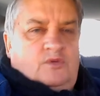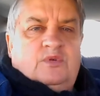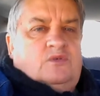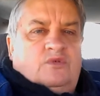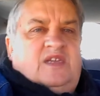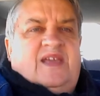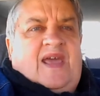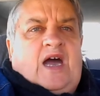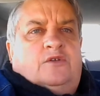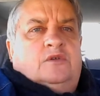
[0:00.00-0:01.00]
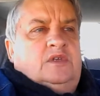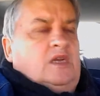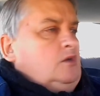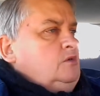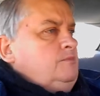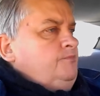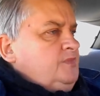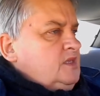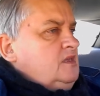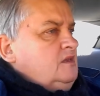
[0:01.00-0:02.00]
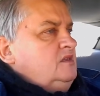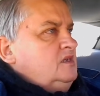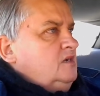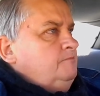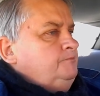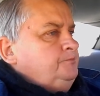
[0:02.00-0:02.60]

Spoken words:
It was good to get out, you know. And,